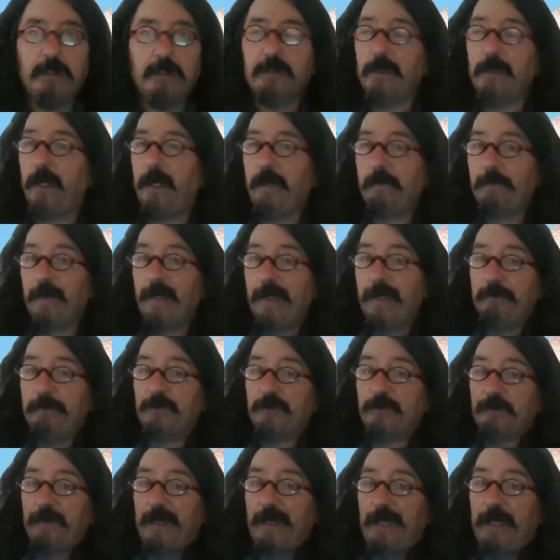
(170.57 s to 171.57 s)
Can't blame
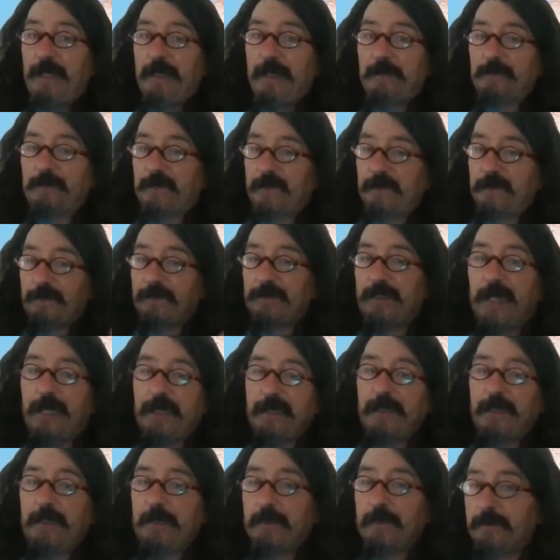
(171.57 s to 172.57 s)
Japan for
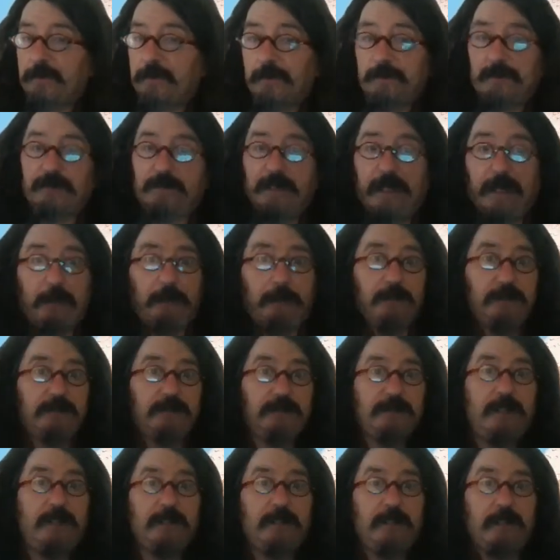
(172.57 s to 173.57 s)
attacking us, because that was
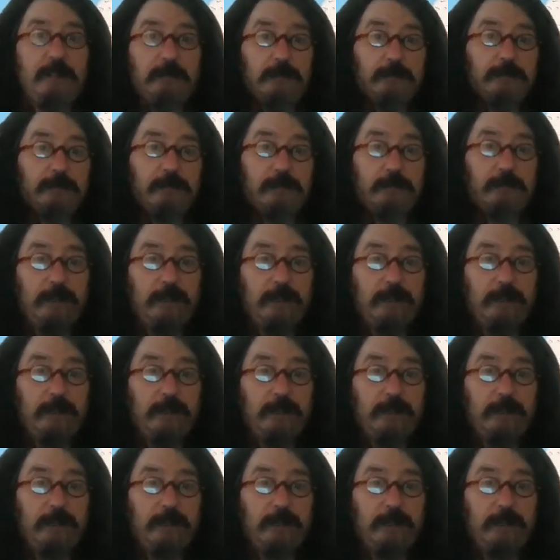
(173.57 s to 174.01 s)
their culture.